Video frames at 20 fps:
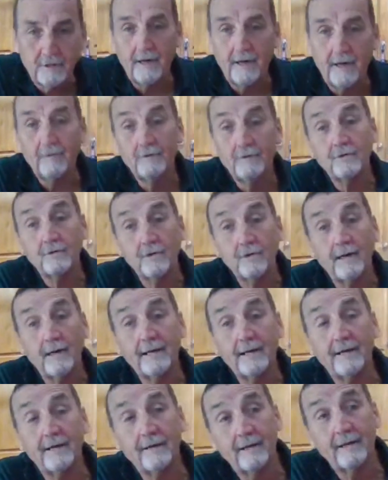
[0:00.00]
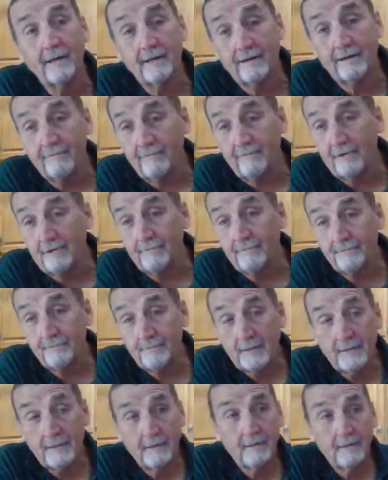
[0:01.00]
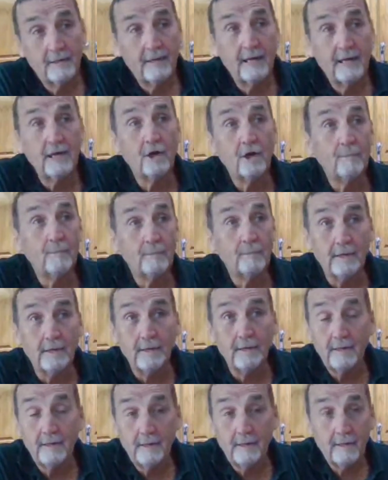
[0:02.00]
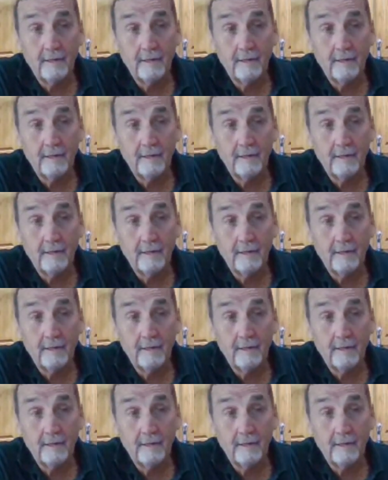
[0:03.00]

I was crying out to heaven, help me." Mm-hmm.